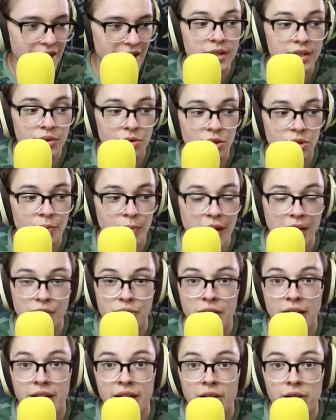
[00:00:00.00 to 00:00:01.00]
This response
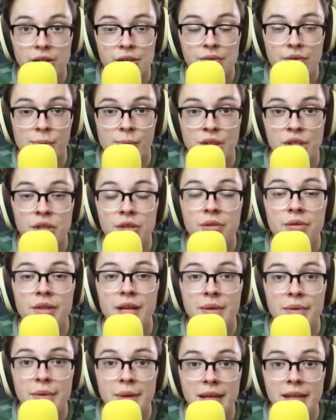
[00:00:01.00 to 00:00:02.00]
right here is from a dude
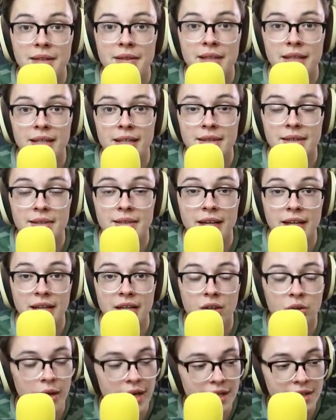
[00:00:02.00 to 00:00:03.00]
that thinks it's 2nd
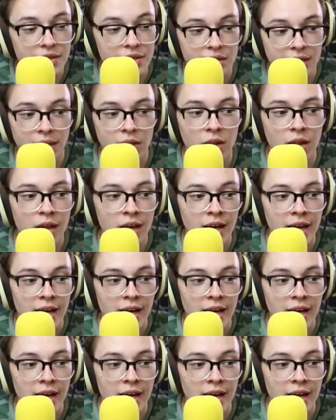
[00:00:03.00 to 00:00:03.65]
grade still,